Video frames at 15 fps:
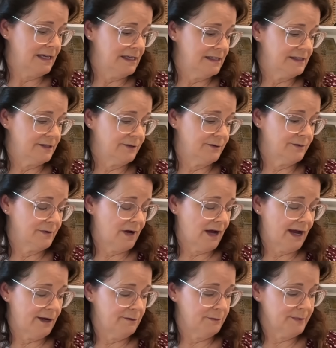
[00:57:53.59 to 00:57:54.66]
So
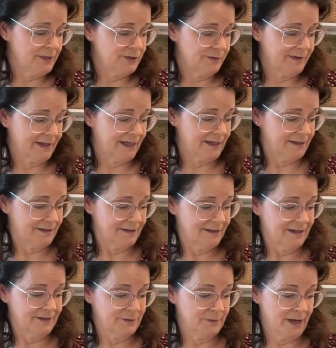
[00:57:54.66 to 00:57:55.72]
I will be doing that
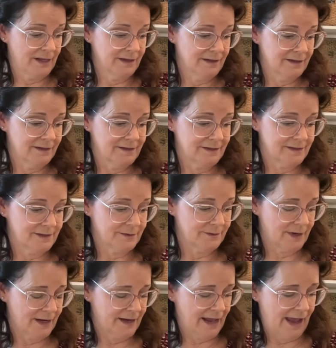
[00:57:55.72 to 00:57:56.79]
as well. So
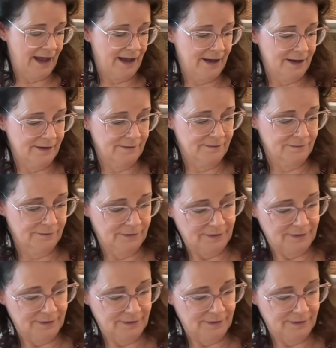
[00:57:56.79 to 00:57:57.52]
I have